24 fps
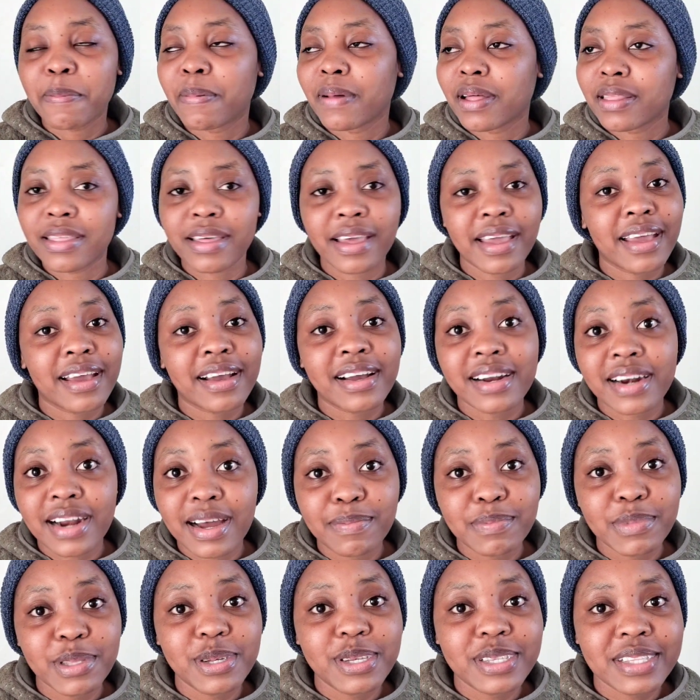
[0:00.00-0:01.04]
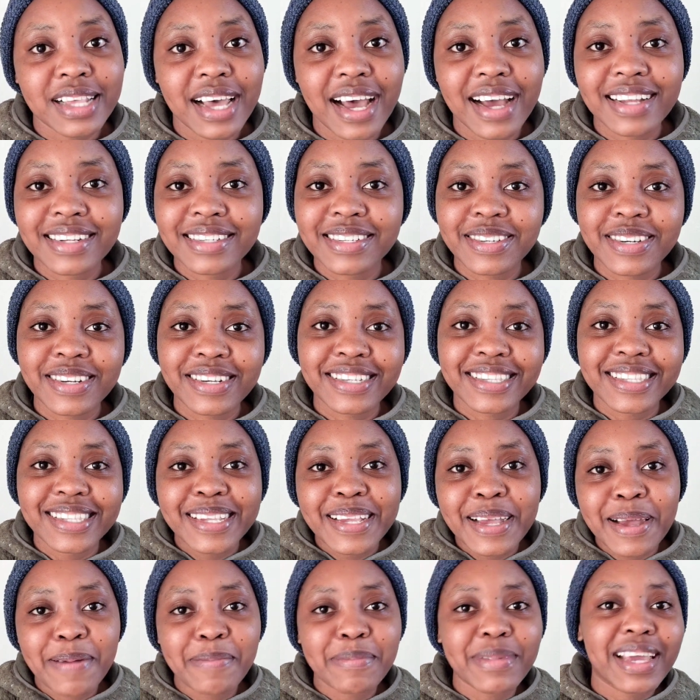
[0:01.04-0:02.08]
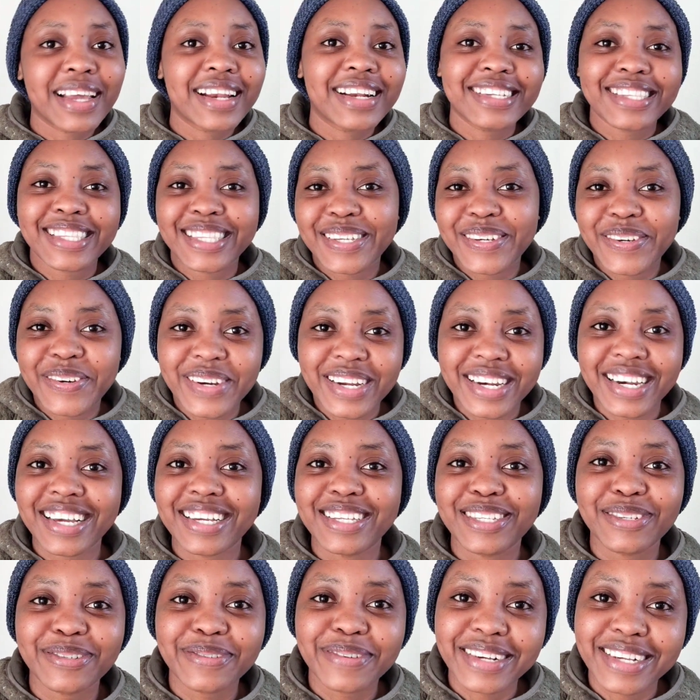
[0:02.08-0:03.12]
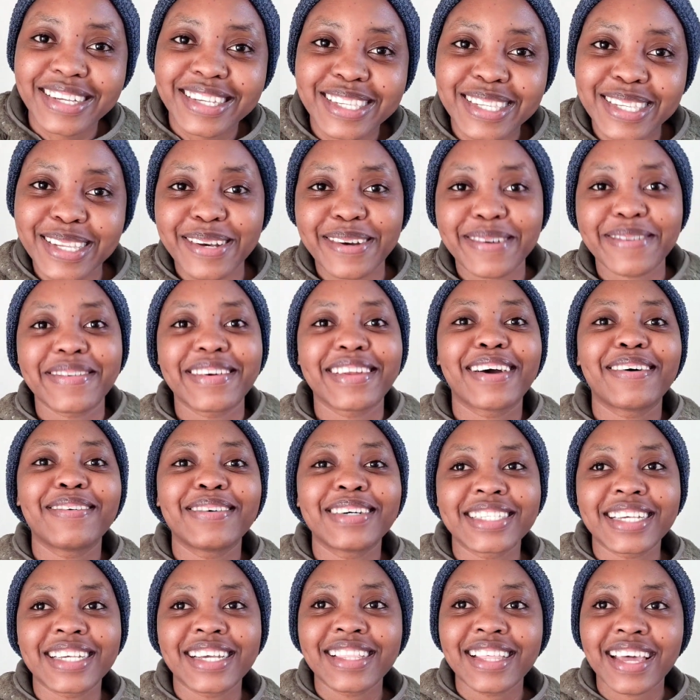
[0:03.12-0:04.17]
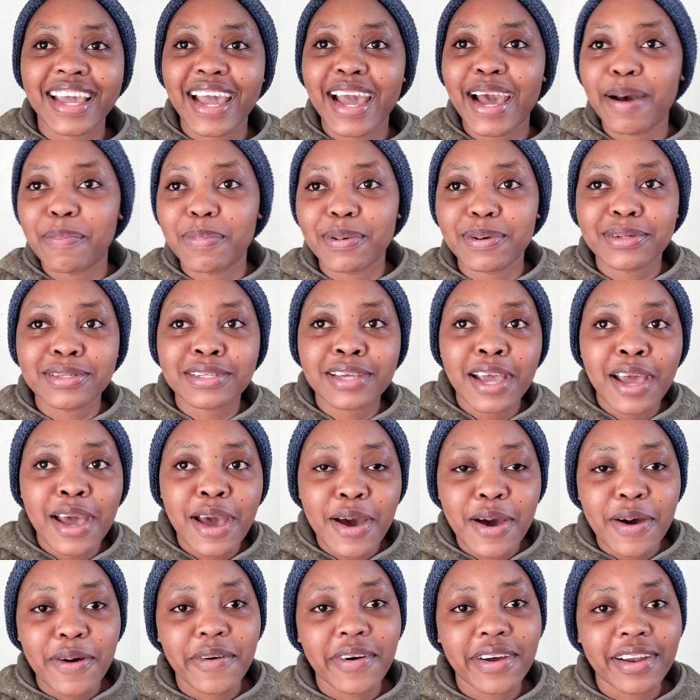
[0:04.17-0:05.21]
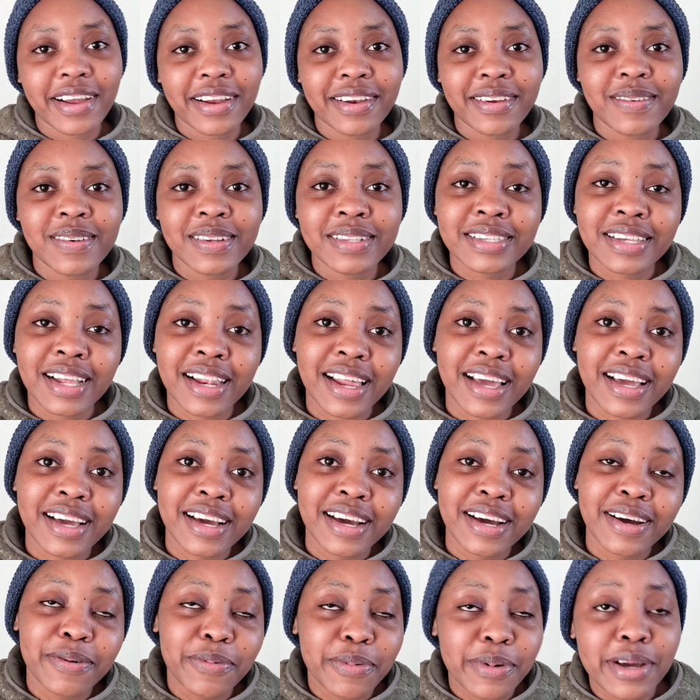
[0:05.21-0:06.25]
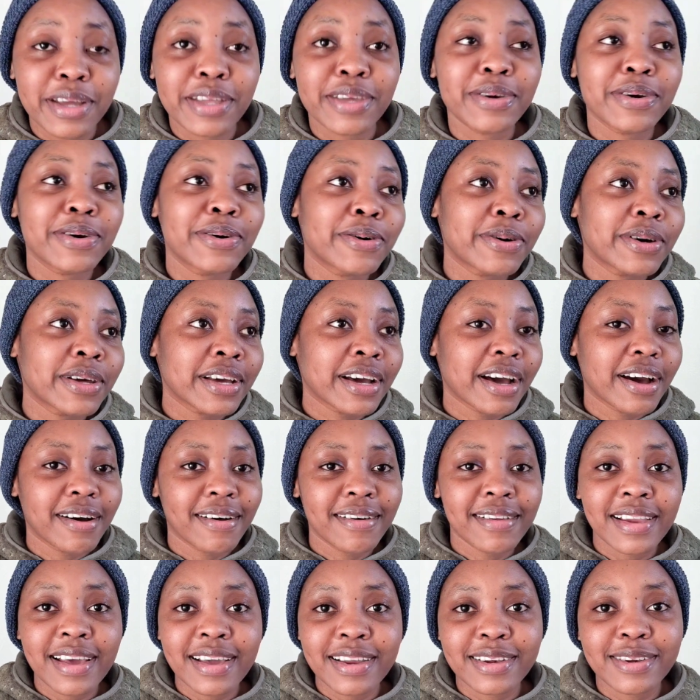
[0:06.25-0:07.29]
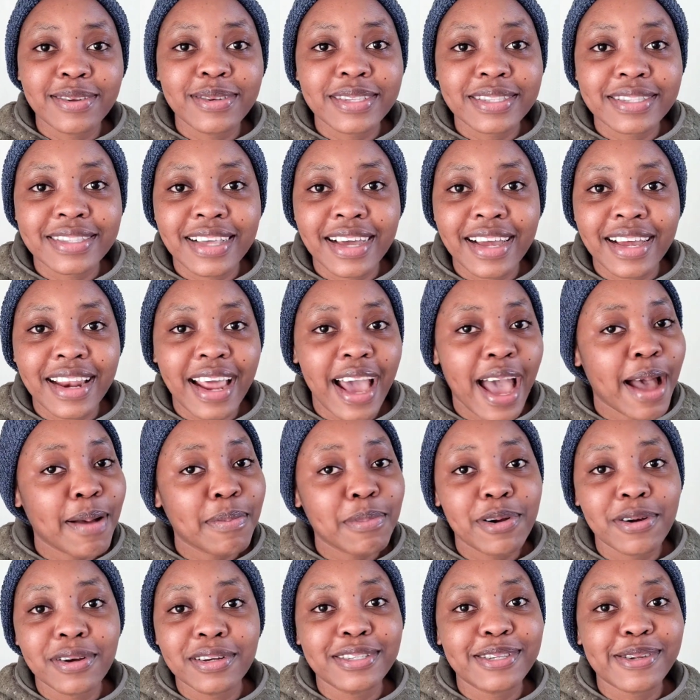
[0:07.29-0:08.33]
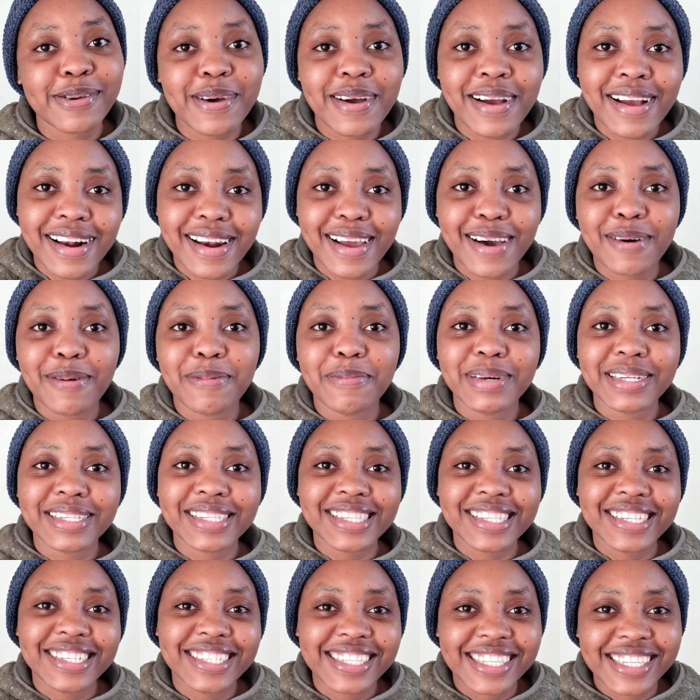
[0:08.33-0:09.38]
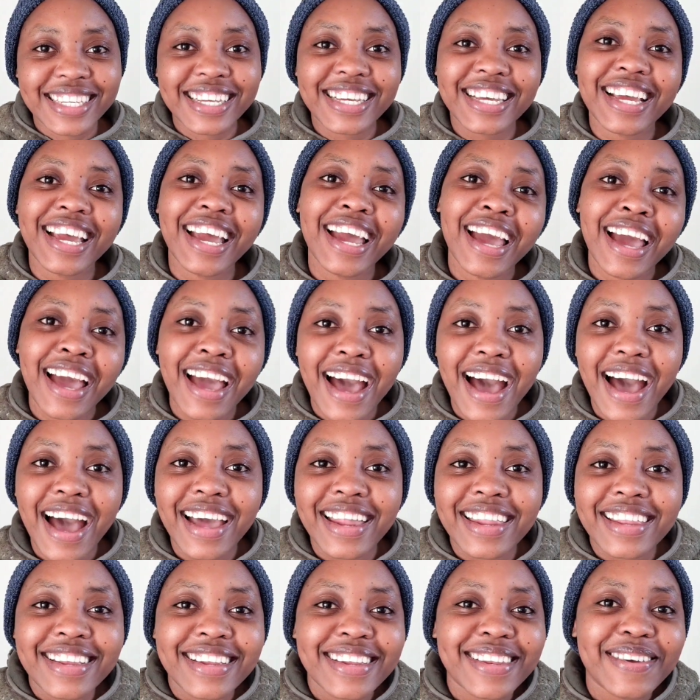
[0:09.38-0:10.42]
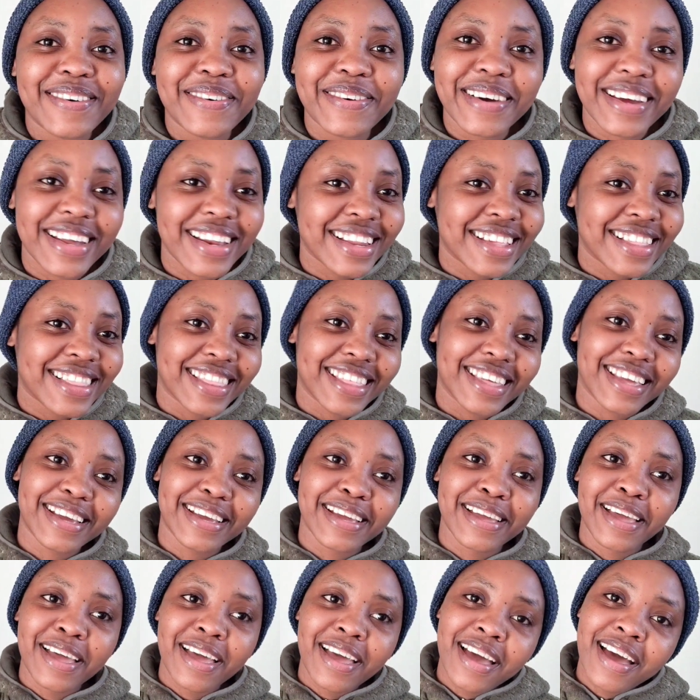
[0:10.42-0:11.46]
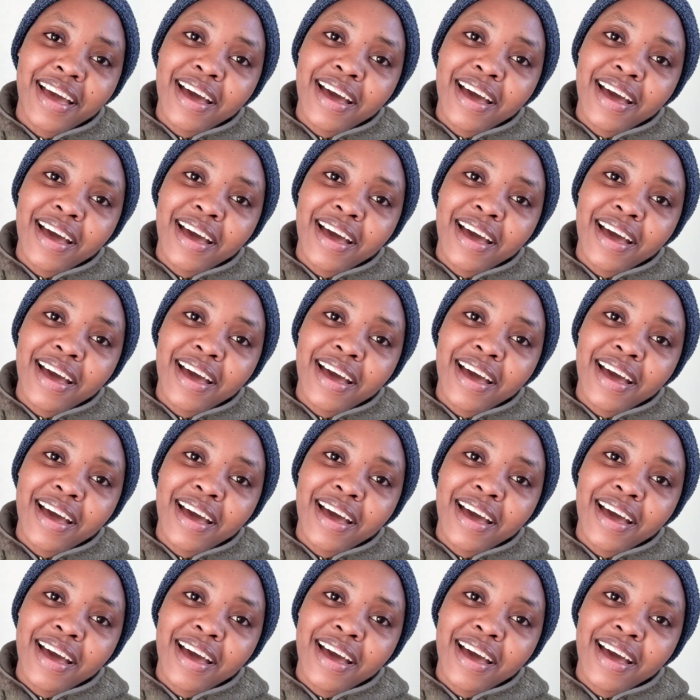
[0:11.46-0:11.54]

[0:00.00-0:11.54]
But they cram those address. Me hata sikuwa najua. So when I was at the airport, wananiuliza like, where are you going? All I knew is that I'm going to Oklahoma City. I didn't know anything.